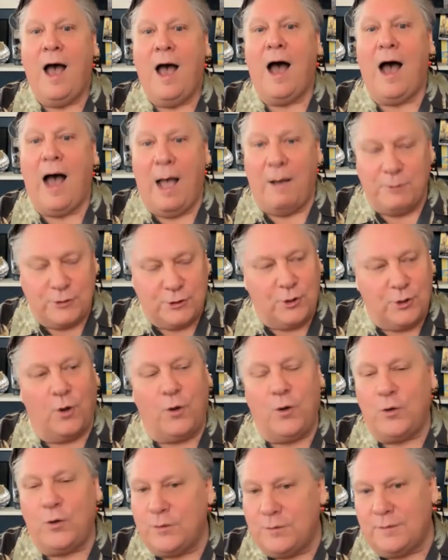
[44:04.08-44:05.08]
So I was
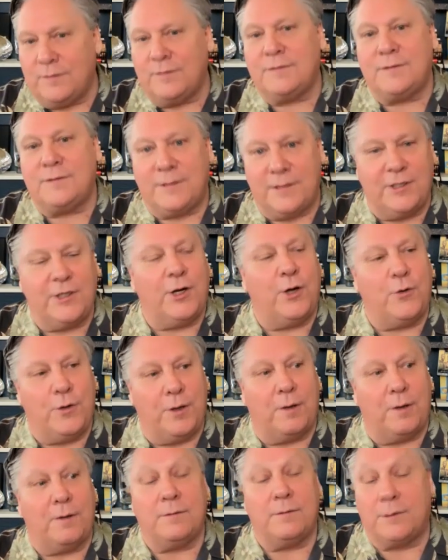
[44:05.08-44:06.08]
told to, you know,
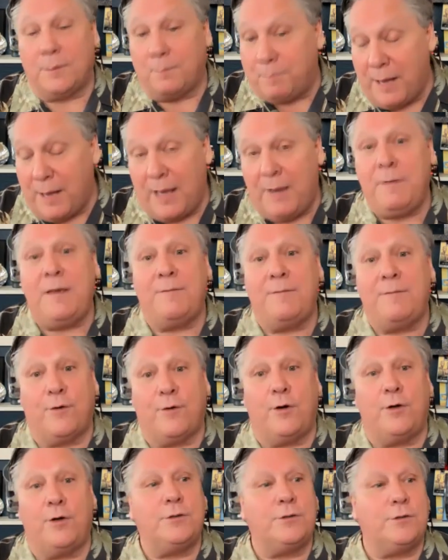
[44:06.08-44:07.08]
to pay me
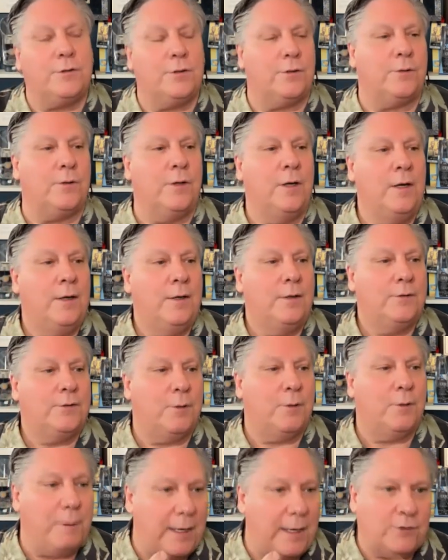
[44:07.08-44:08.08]
first, to
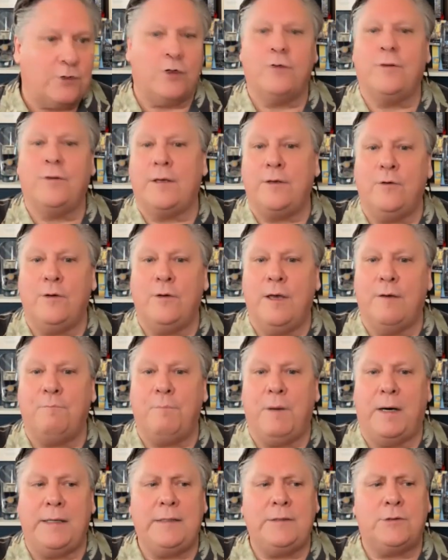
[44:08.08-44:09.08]
make sure that you give
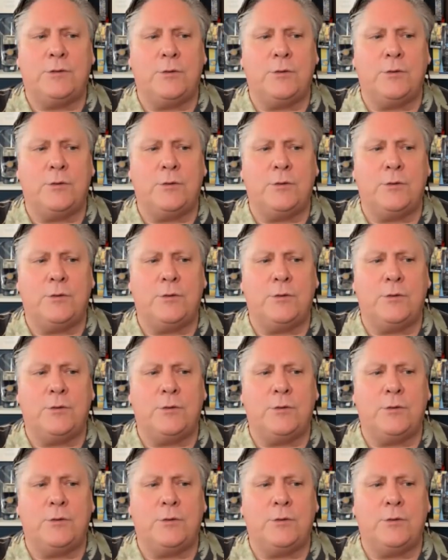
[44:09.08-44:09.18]
money.